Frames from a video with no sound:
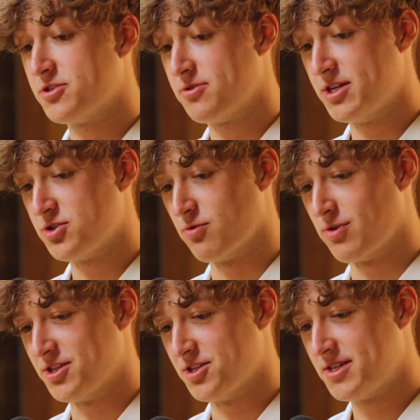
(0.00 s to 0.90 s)
This
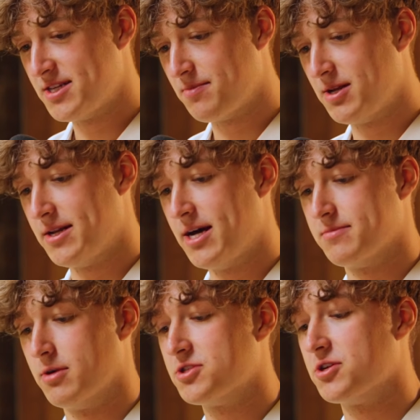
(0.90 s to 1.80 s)
traditional religious discipline
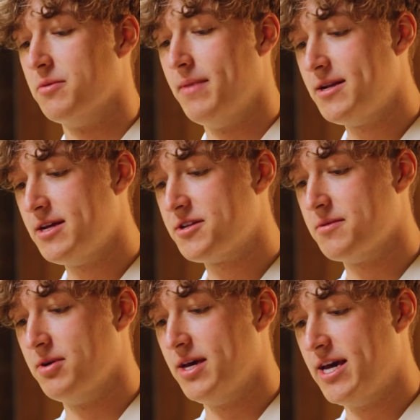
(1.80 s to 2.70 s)
has much to commend
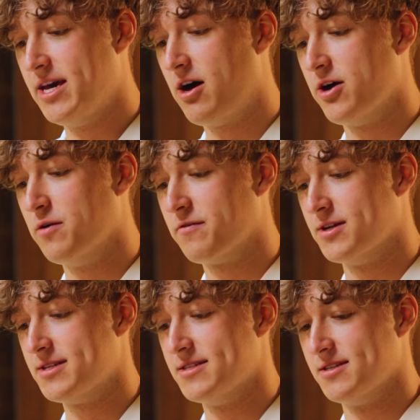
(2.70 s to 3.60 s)
it, but here I
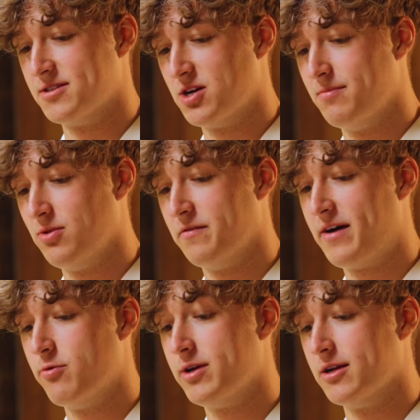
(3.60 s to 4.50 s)
offer it as an example
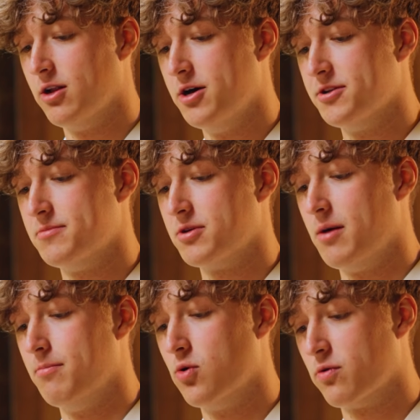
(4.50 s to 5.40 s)
of how we can learn to
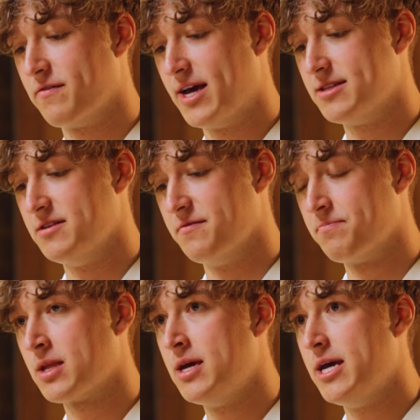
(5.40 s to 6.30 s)
become more
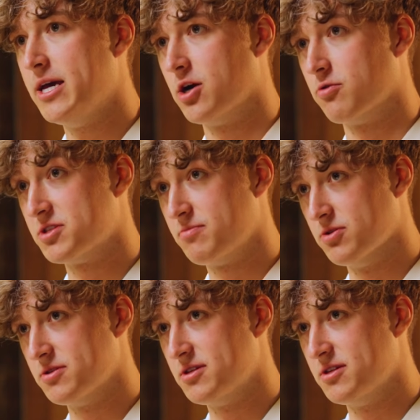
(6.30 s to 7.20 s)
reflective in our
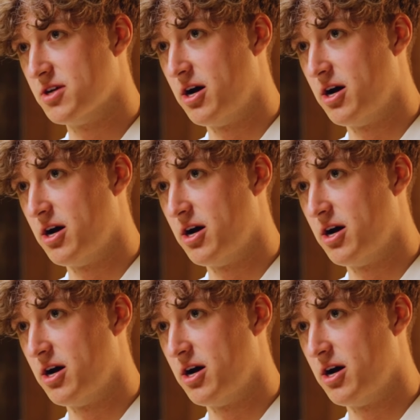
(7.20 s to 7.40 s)
response to